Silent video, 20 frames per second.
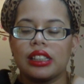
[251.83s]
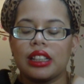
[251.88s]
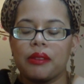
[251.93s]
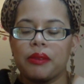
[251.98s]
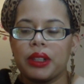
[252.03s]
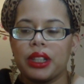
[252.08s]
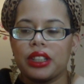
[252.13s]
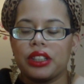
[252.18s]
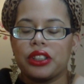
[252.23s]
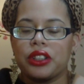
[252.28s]

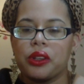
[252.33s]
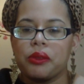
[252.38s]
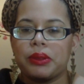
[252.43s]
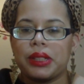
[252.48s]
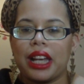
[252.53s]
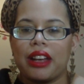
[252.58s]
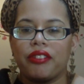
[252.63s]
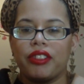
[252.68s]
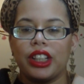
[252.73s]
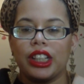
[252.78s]
some of the
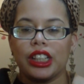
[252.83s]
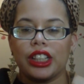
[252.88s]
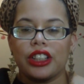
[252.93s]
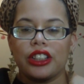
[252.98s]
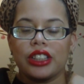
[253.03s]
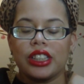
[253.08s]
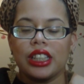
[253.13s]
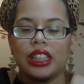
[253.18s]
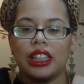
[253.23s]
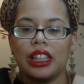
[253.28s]
soaps have
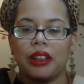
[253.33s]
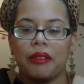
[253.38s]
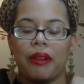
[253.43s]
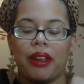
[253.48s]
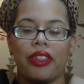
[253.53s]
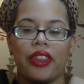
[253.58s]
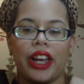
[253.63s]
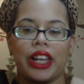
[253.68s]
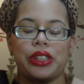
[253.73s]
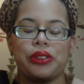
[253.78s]
glitters in them,
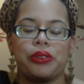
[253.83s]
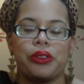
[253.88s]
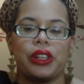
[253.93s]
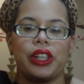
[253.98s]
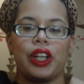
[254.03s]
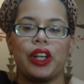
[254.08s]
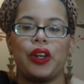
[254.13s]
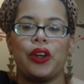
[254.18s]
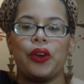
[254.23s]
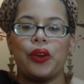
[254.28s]
and that's
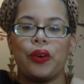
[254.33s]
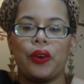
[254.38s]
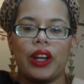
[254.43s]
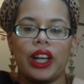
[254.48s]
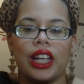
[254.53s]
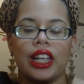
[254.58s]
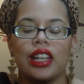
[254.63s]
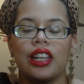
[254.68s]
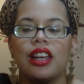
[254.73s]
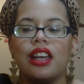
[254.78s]
really
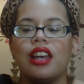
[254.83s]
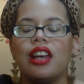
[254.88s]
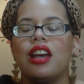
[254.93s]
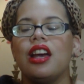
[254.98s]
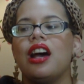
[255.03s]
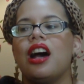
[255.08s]
annoying.